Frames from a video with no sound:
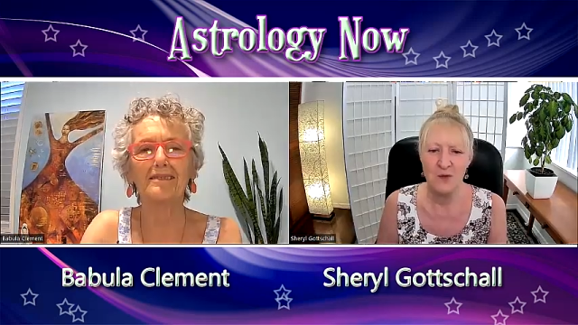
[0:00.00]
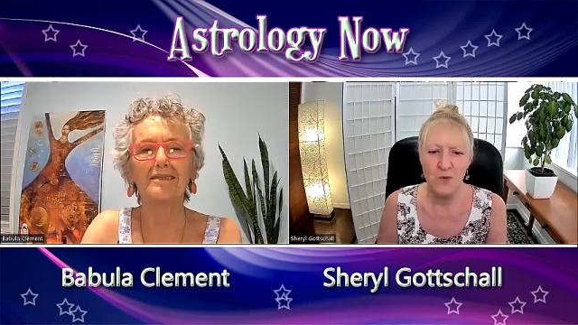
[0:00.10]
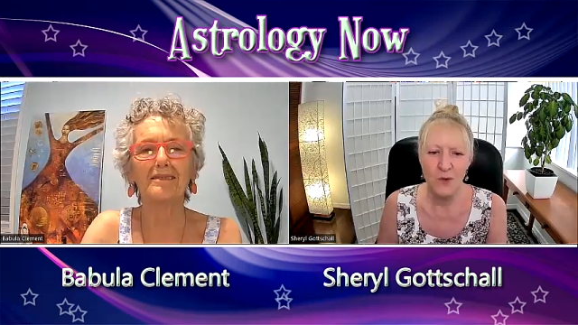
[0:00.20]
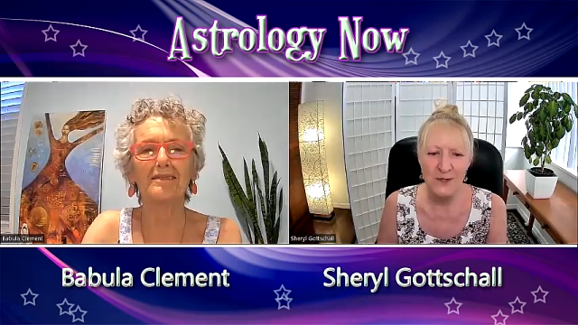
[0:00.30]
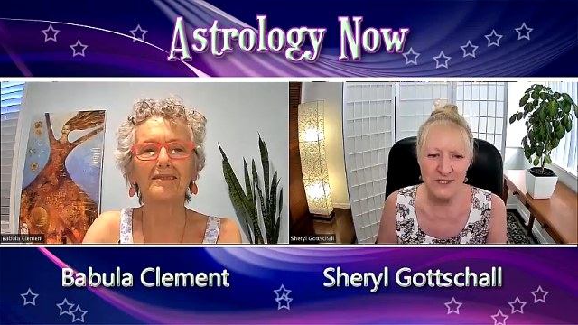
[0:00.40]

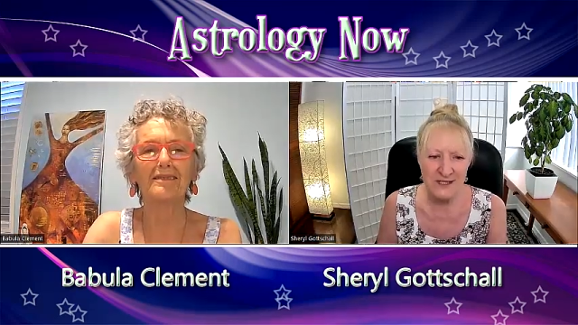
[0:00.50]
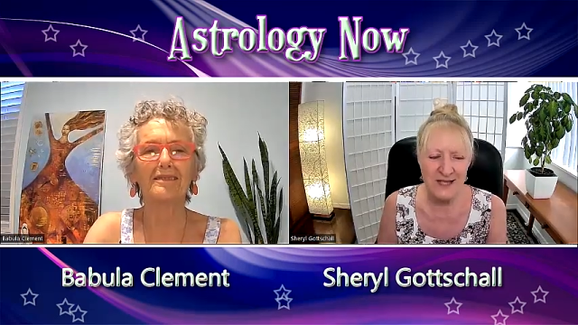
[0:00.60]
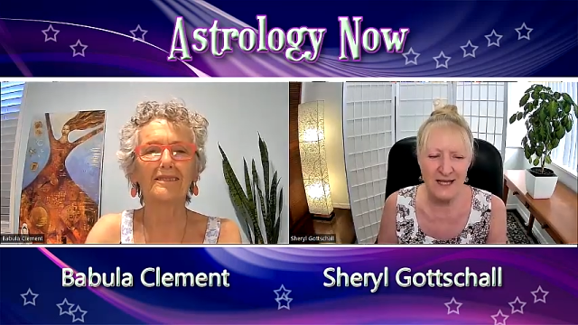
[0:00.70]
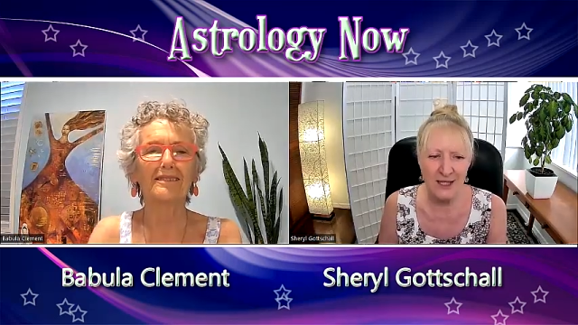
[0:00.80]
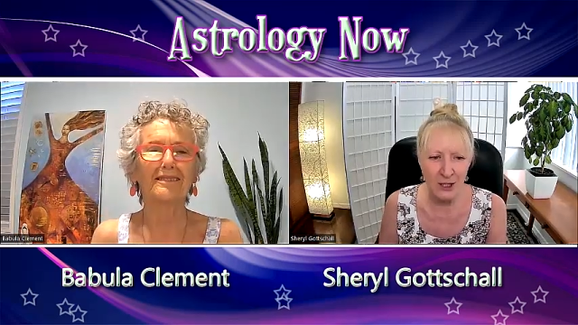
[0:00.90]
Speaker 1: Well, we just
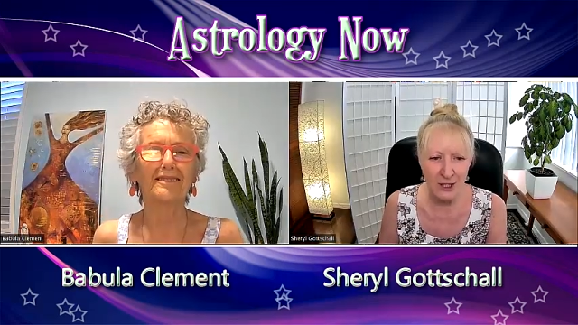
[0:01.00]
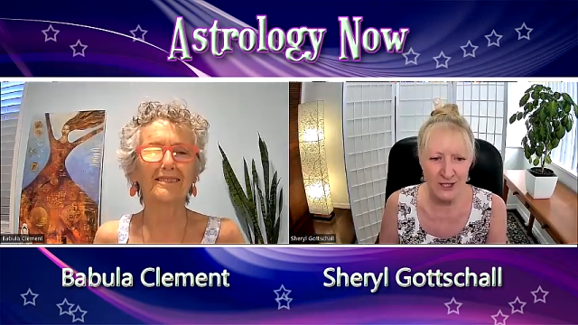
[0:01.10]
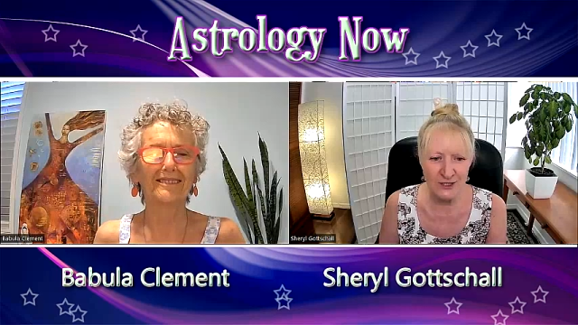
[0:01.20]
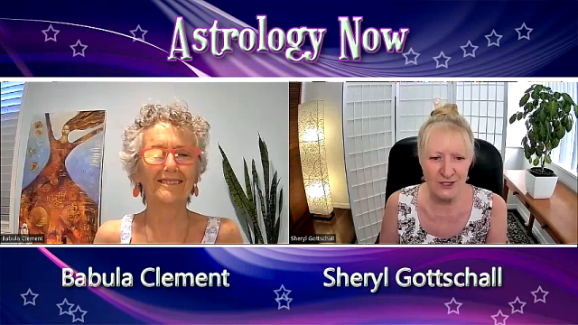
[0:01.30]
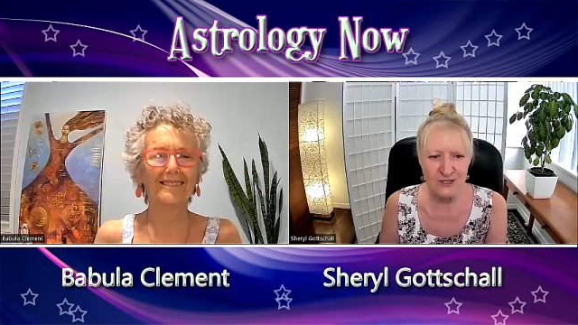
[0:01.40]
had a
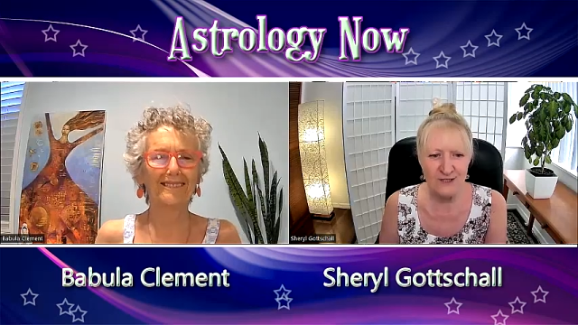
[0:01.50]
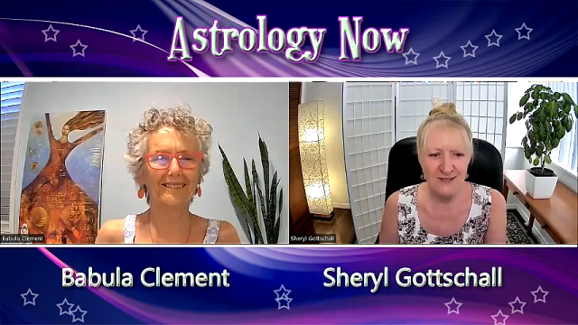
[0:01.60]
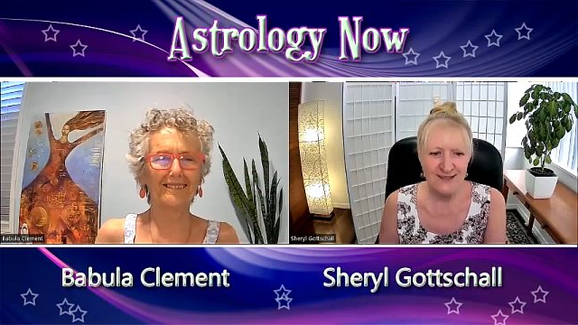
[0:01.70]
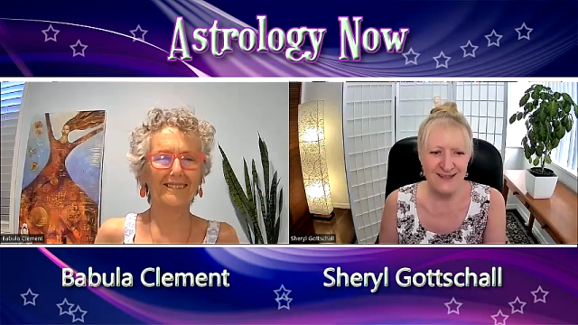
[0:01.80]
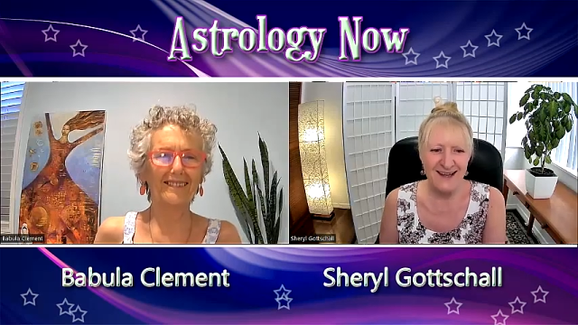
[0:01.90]
glitch.
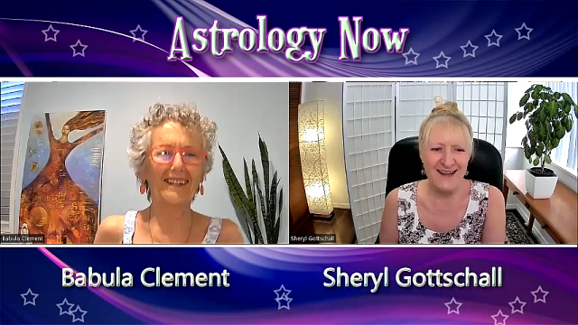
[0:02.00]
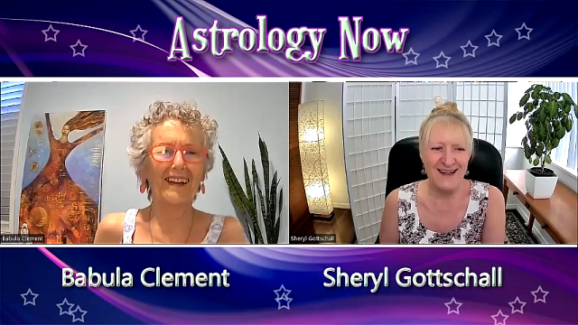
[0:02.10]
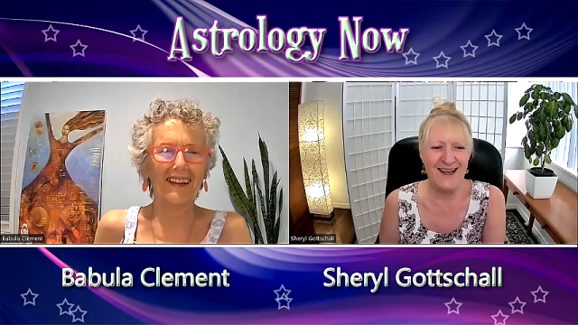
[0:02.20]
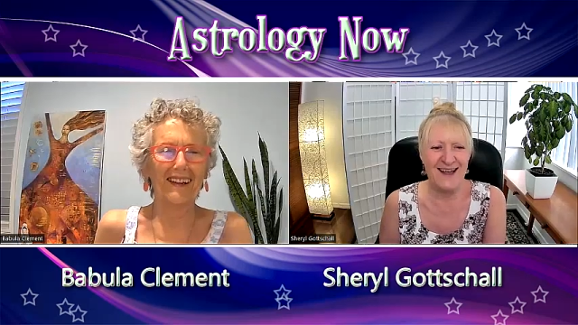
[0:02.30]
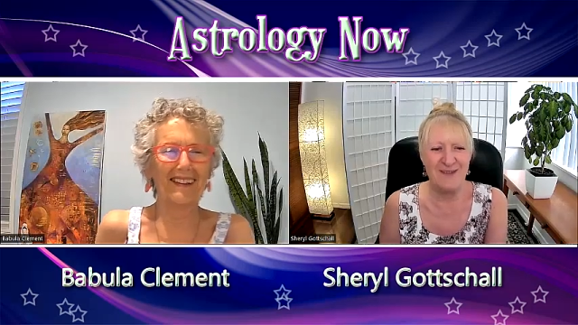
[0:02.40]

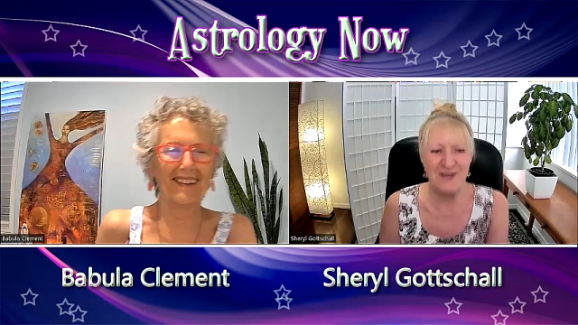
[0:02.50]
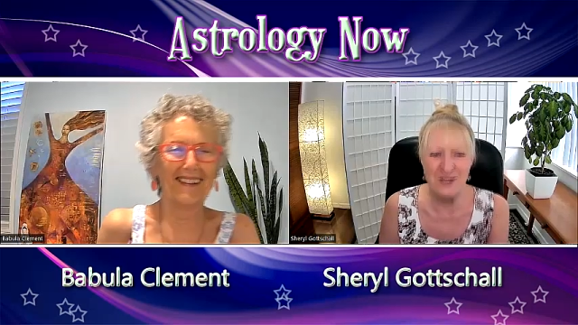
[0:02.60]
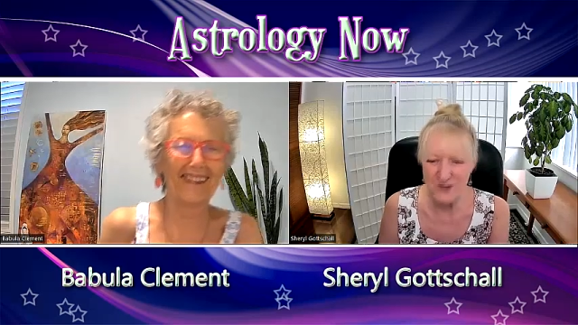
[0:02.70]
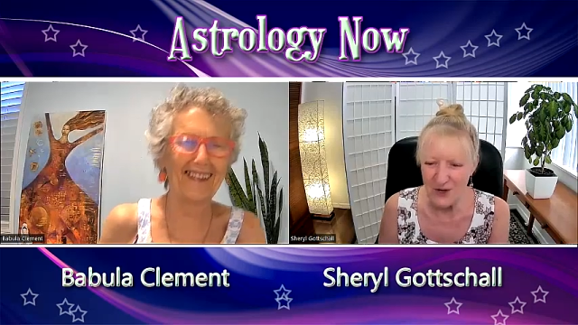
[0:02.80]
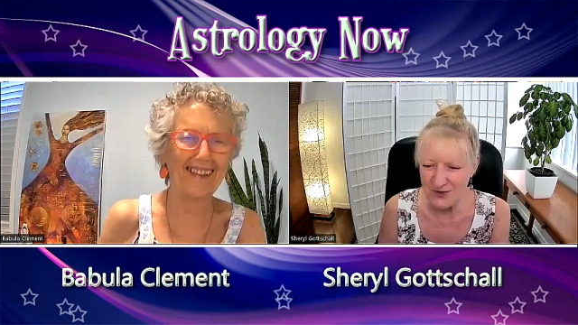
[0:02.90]

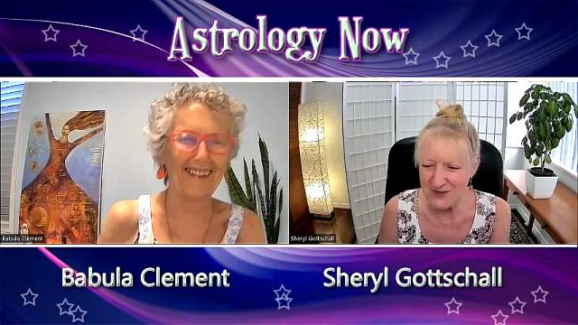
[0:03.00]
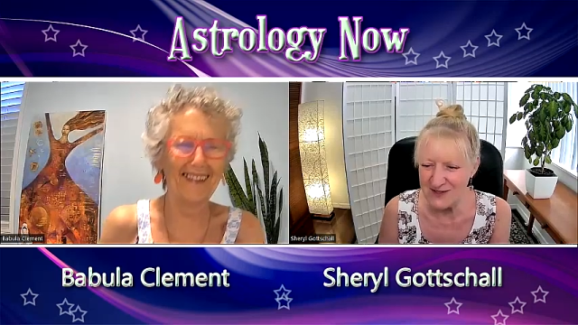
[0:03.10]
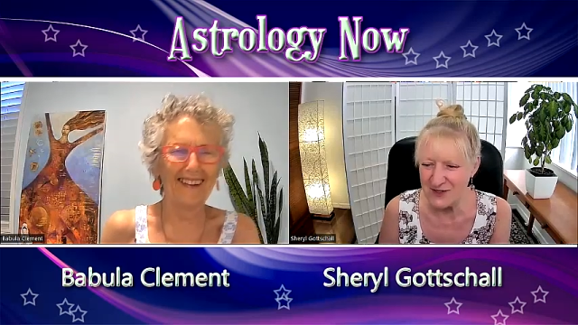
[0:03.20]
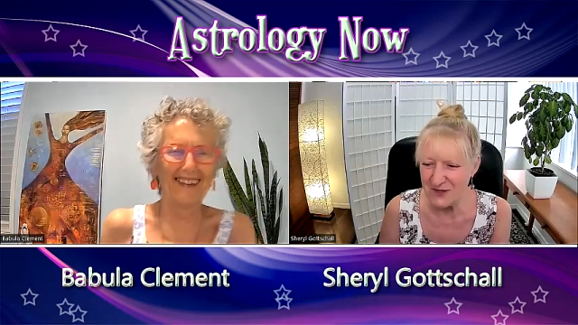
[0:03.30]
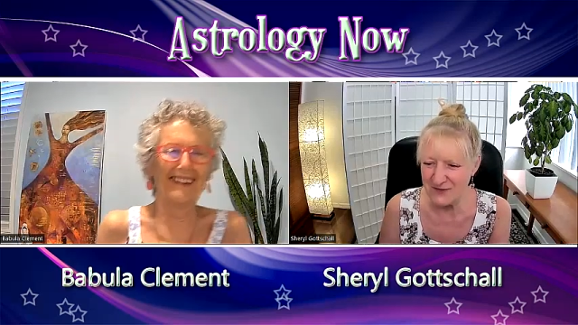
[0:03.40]
Which knocked us off